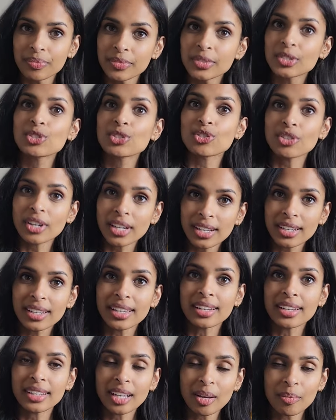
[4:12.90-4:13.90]
straighten
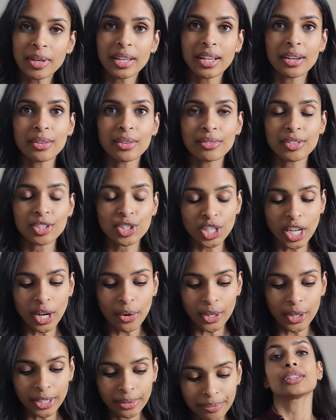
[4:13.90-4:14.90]
it coming out of the
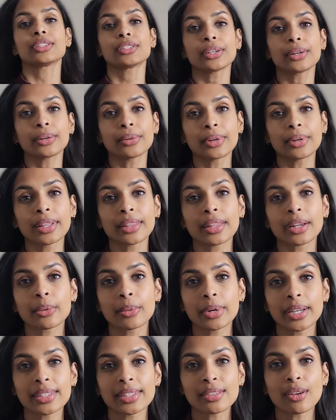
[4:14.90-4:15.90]
shower. So there
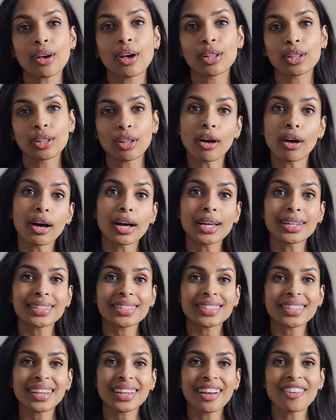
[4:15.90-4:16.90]
was a lot
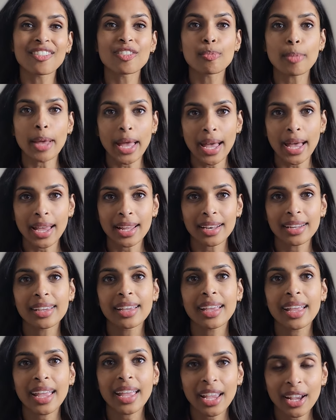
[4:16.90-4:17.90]
of bad
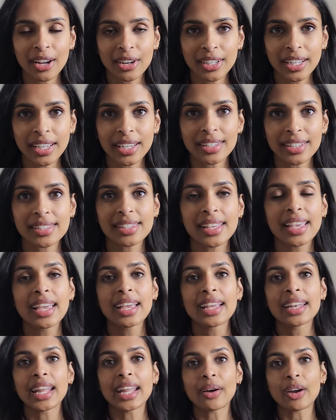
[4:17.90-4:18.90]
hair days.
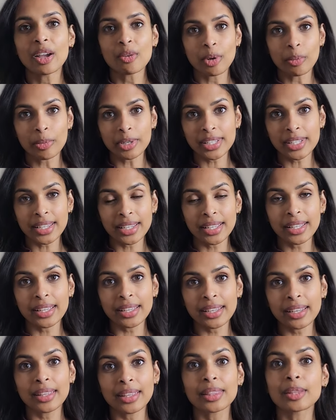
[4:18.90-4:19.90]
Now, I remember
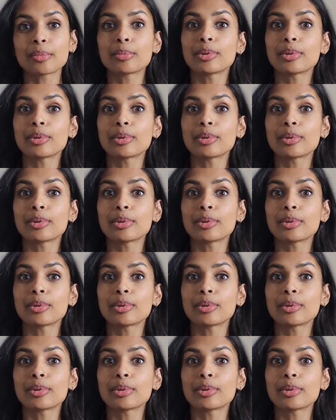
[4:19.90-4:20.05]
taking the